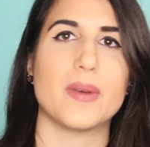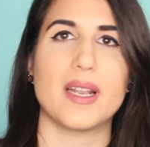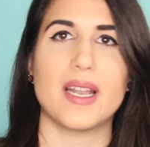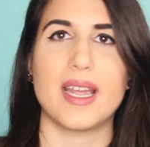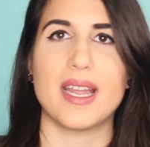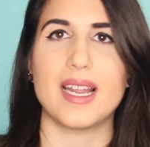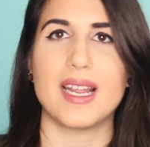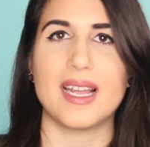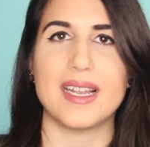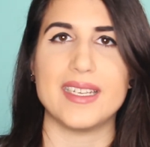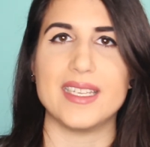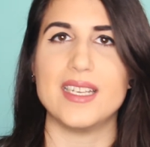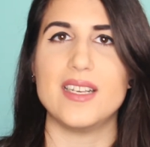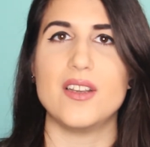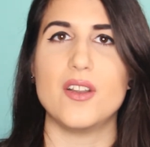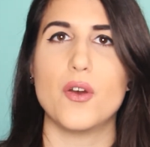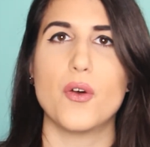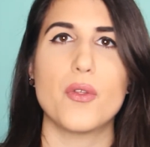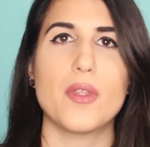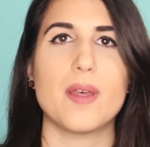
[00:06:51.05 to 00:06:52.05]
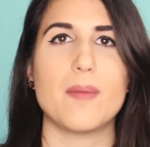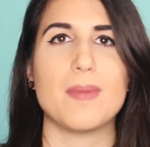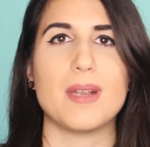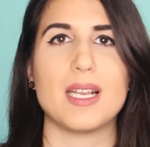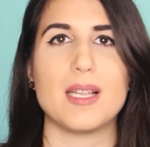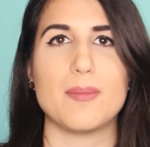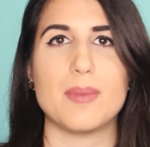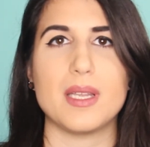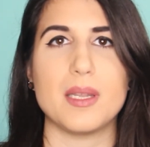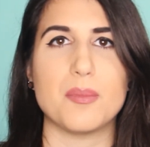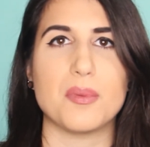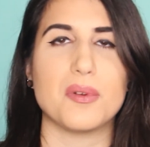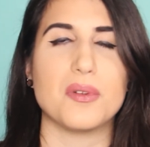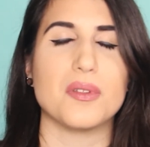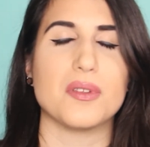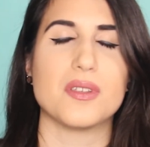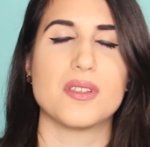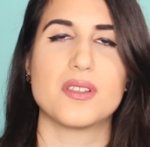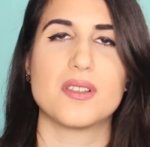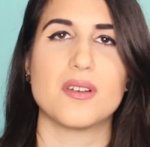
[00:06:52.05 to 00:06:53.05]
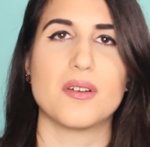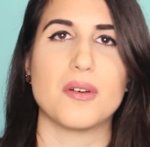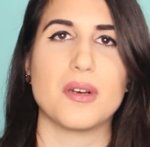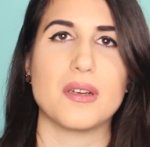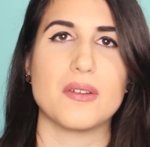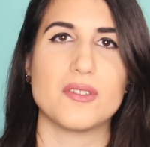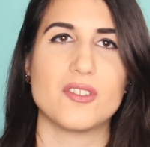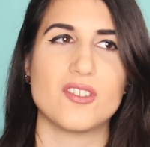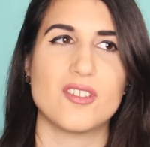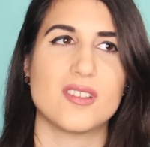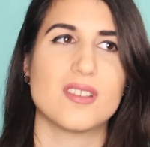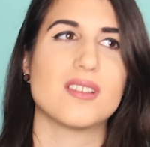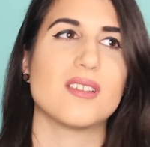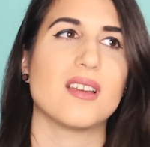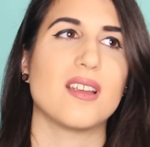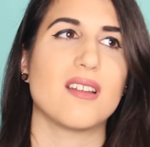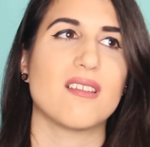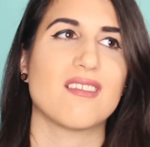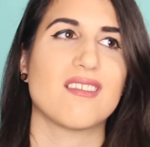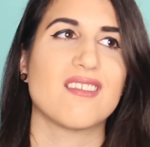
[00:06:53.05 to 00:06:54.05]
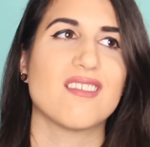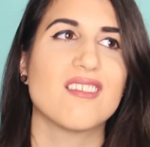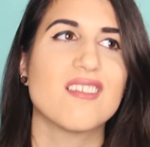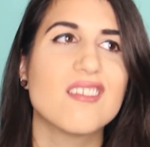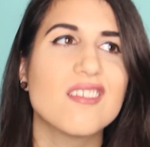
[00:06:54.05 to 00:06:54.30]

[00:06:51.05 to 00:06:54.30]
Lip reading: but like I didn't know that many people, so I was just like,